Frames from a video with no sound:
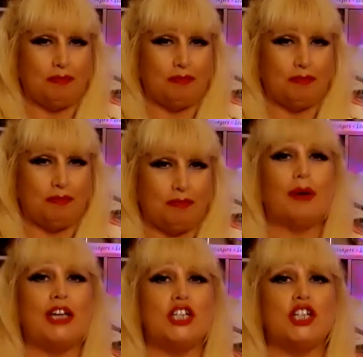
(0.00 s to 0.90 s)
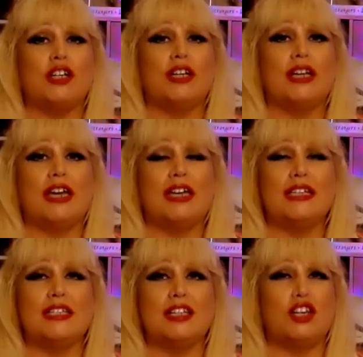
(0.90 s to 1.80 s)
This situation
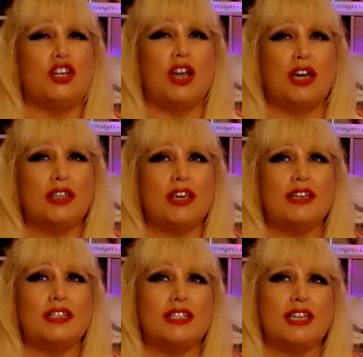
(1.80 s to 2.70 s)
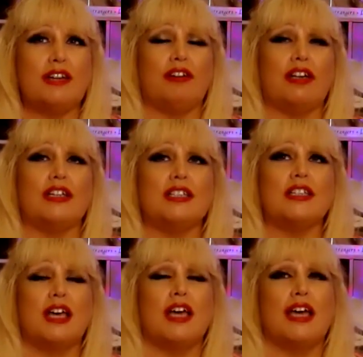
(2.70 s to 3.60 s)
is nothing serious.